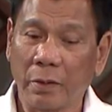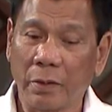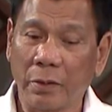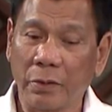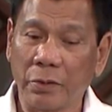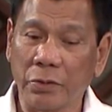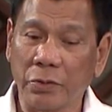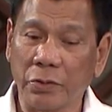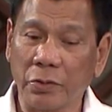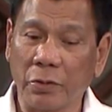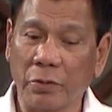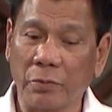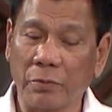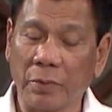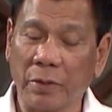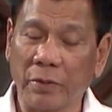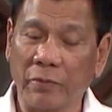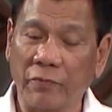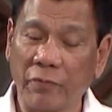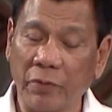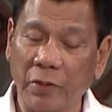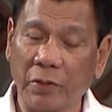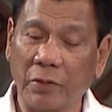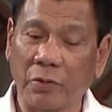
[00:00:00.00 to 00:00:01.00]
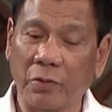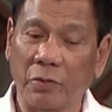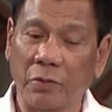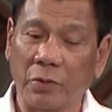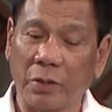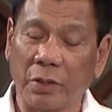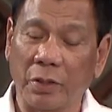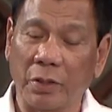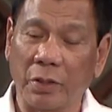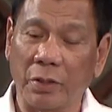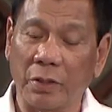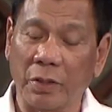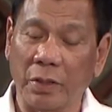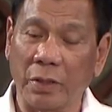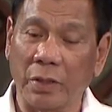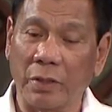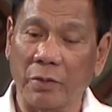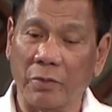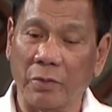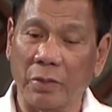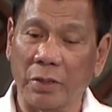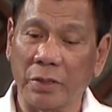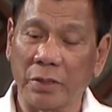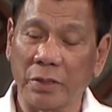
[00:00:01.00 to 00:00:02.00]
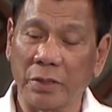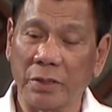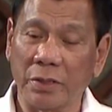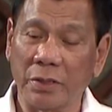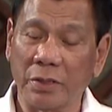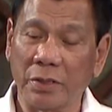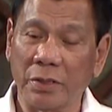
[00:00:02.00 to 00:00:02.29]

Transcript: So my victory really was